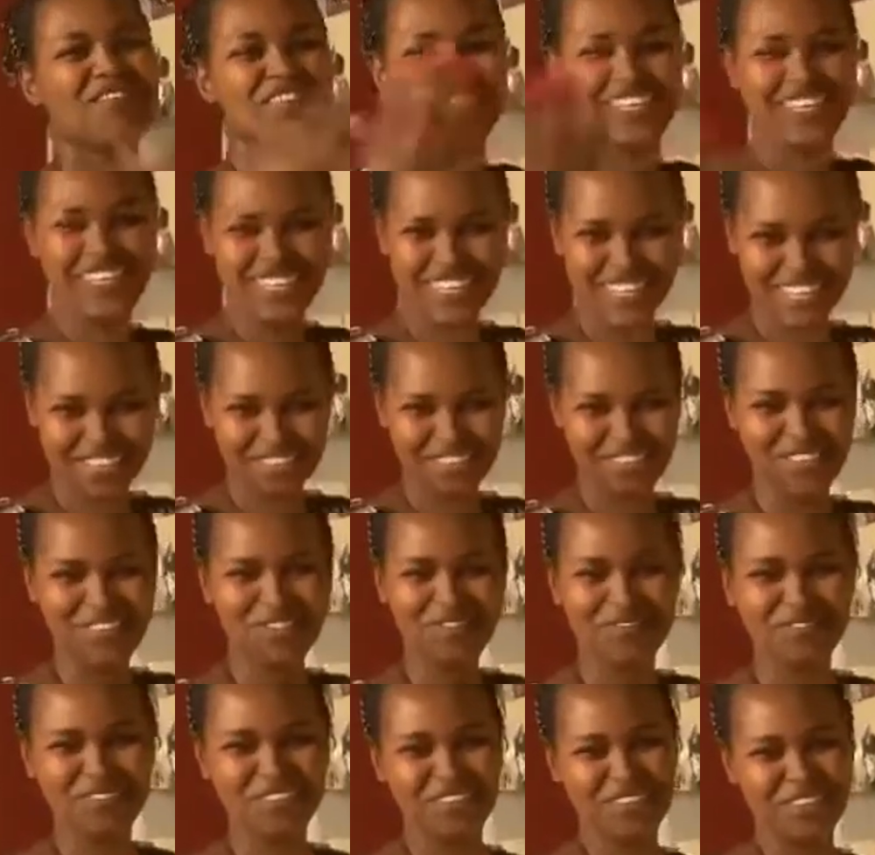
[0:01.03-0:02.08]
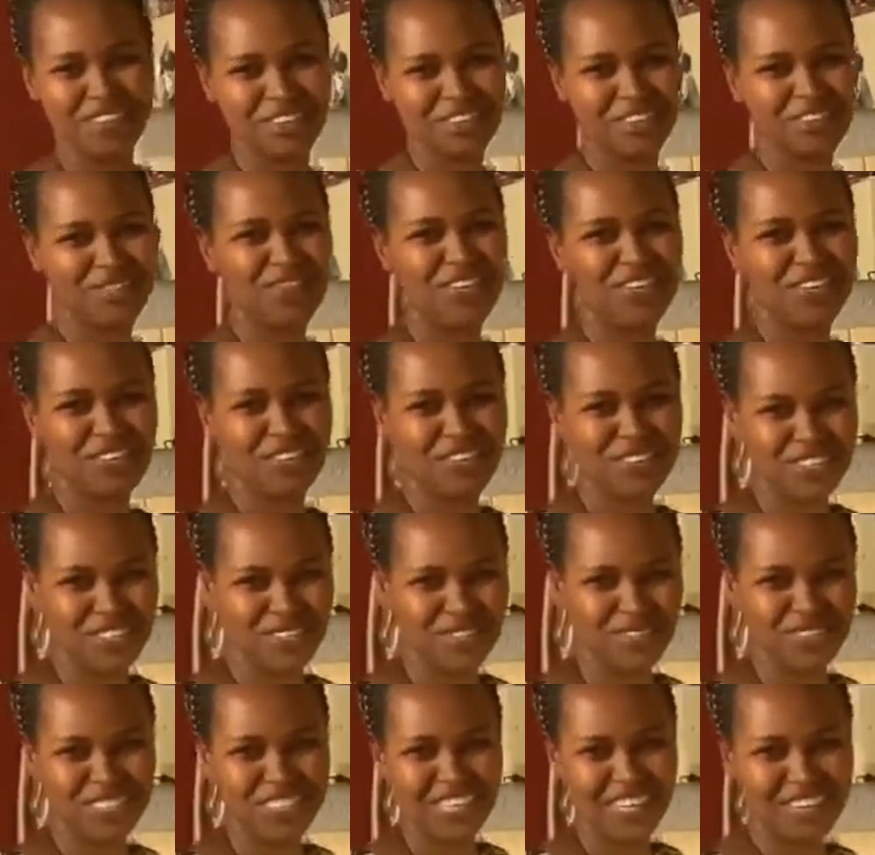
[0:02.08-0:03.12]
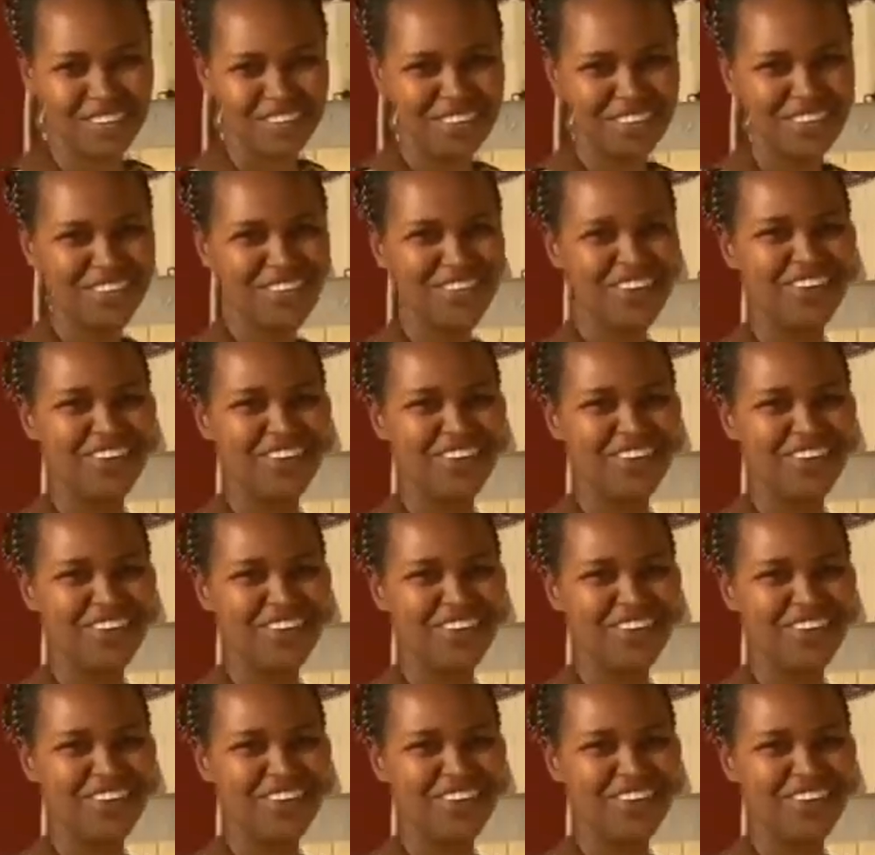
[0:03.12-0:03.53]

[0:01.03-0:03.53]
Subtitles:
starting a new video on my YouTube channel.